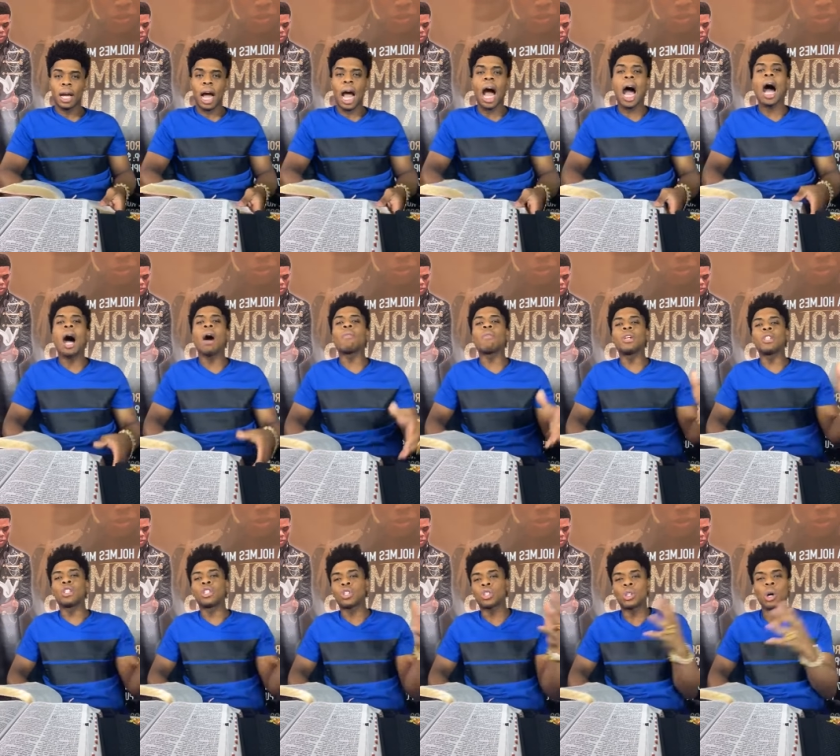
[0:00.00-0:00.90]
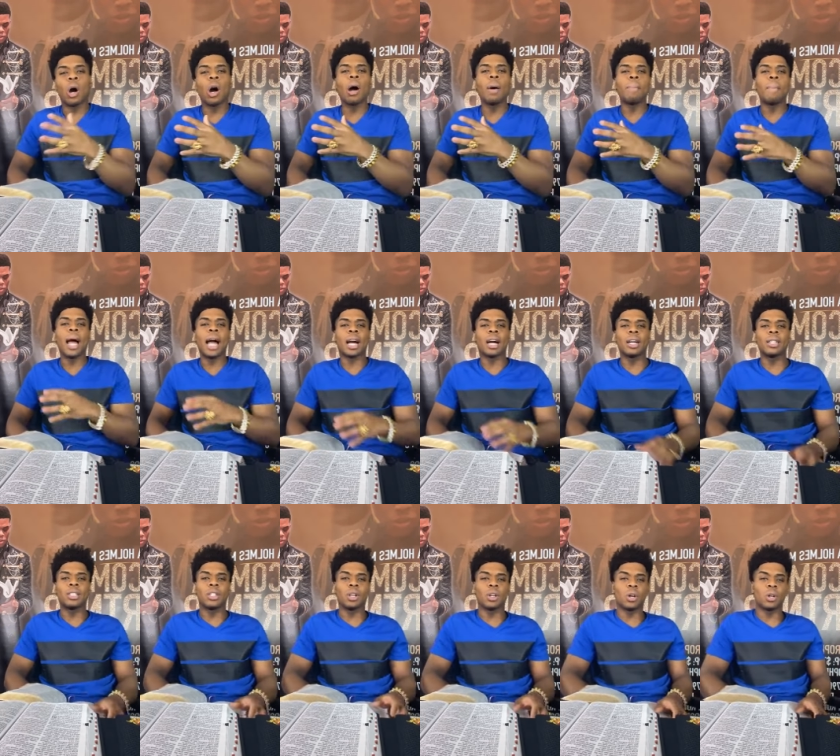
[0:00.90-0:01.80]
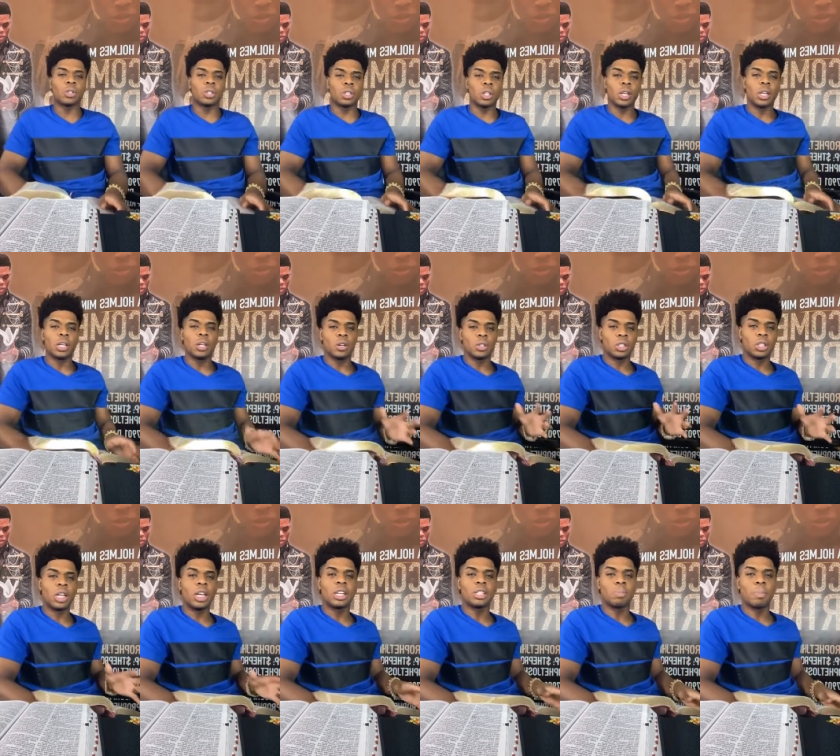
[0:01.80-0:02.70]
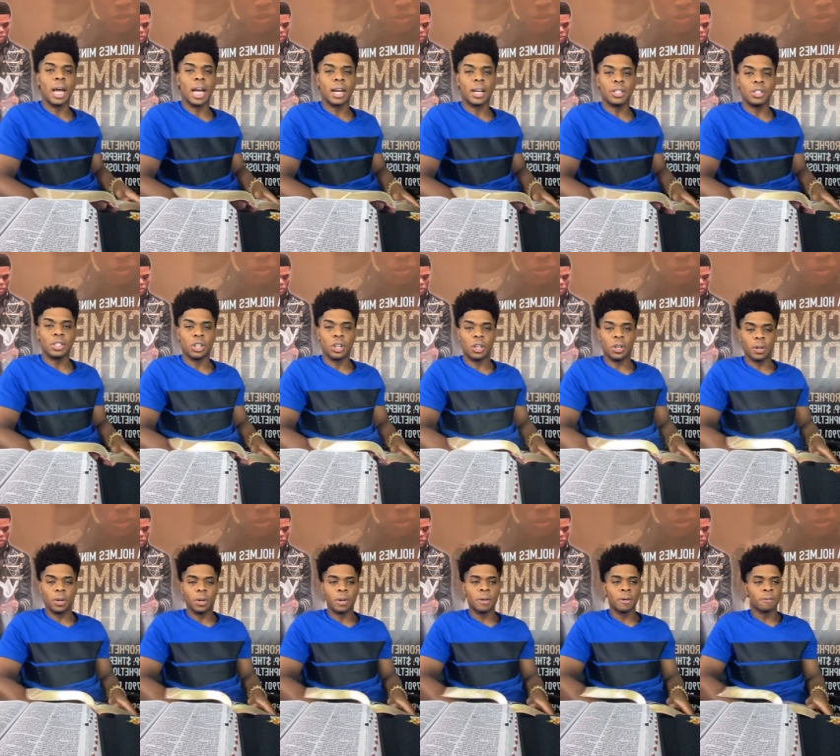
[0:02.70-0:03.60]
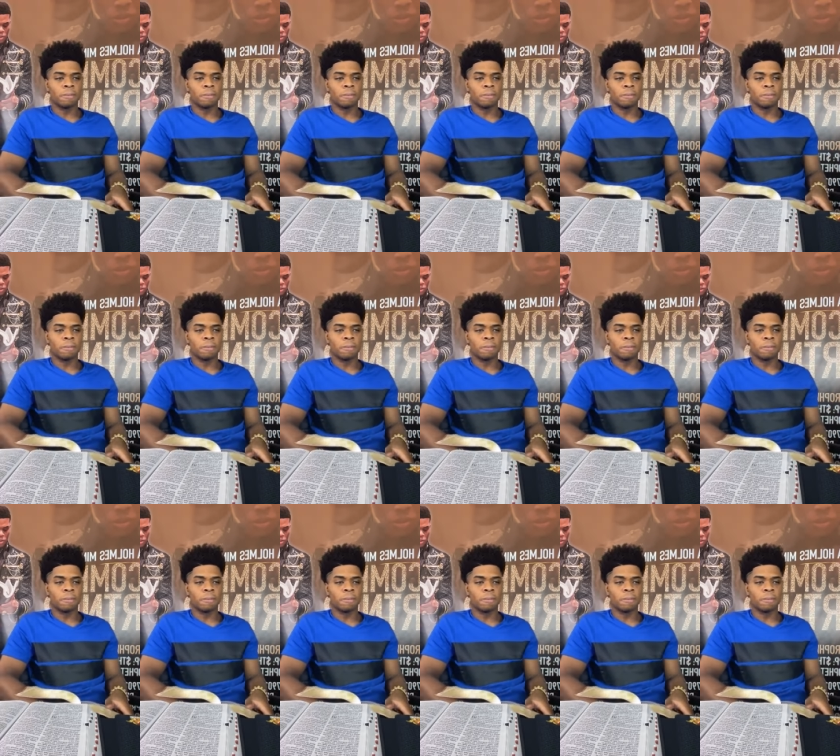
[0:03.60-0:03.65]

I'll restore back unto those, those years back unto you.